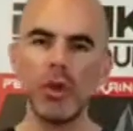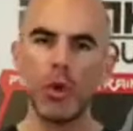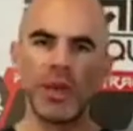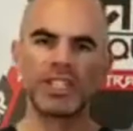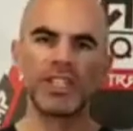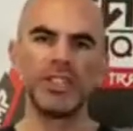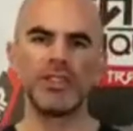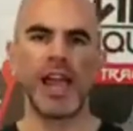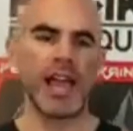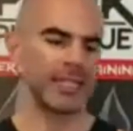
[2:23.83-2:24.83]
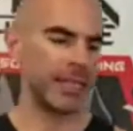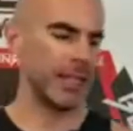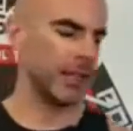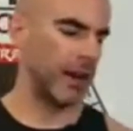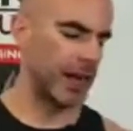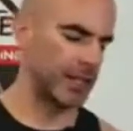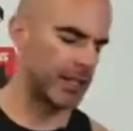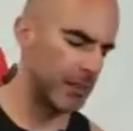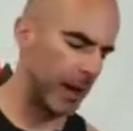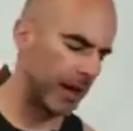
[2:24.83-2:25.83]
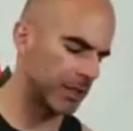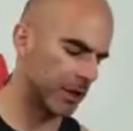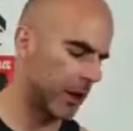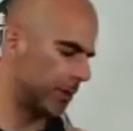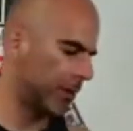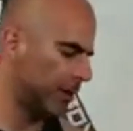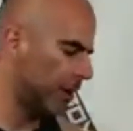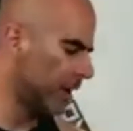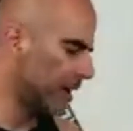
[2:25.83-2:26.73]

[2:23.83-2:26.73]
Questions you can ask in here. I can see them as they're coming in.